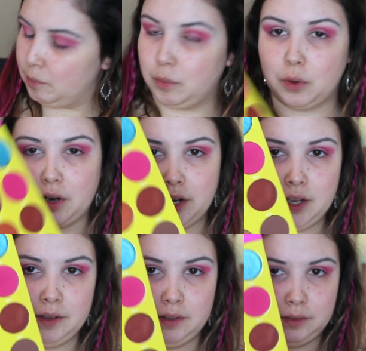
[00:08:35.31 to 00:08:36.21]

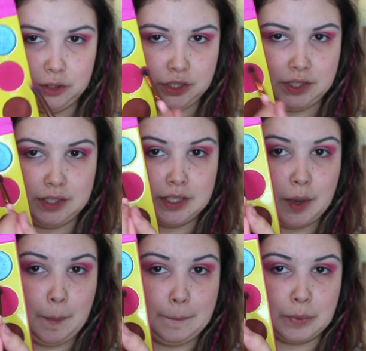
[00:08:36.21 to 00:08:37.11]
Bori, which is this
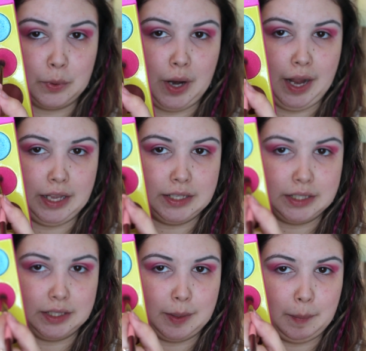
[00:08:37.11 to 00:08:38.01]
bright
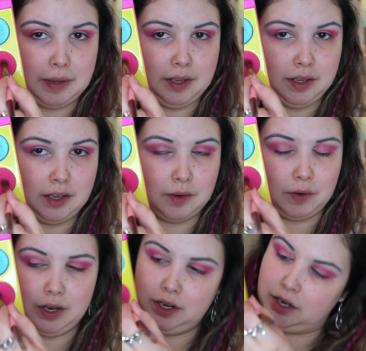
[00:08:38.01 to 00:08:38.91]
pink
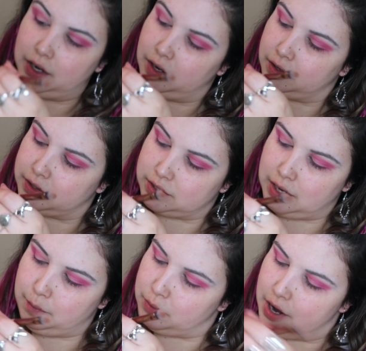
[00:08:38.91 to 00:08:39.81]
right here,
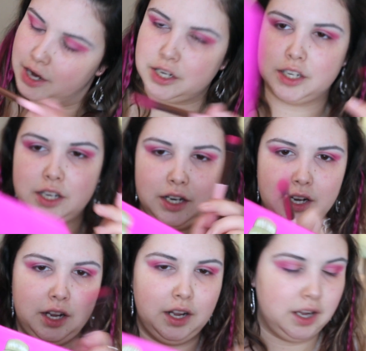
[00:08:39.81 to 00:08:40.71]
same brush,
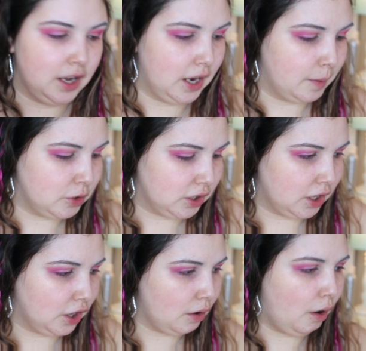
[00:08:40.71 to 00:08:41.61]
and I'm just
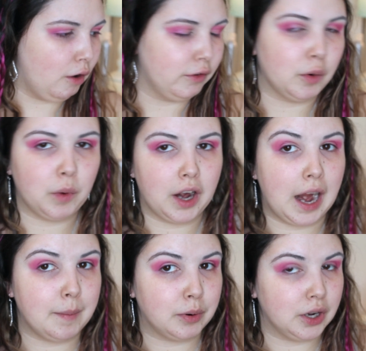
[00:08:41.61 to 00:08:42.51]
gonna go over where
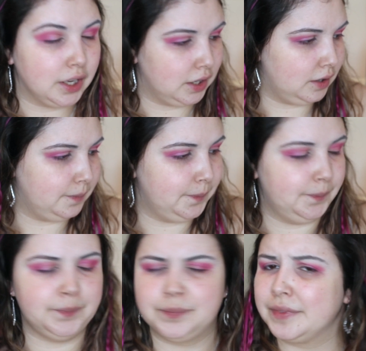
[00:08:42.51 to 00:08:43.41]
I put,
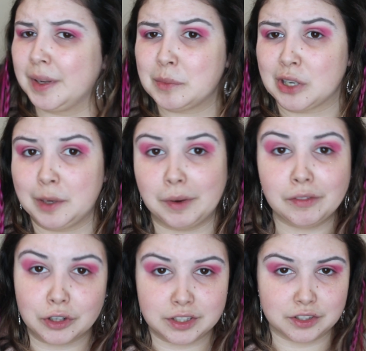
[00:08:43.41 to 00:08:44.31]
sorry, my
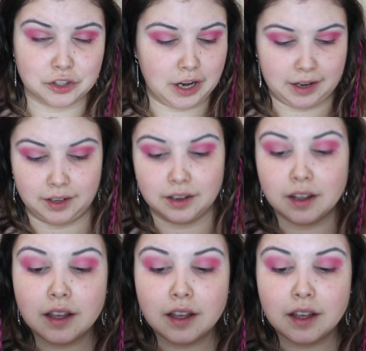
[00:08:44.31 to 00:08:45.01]
voice is cracking.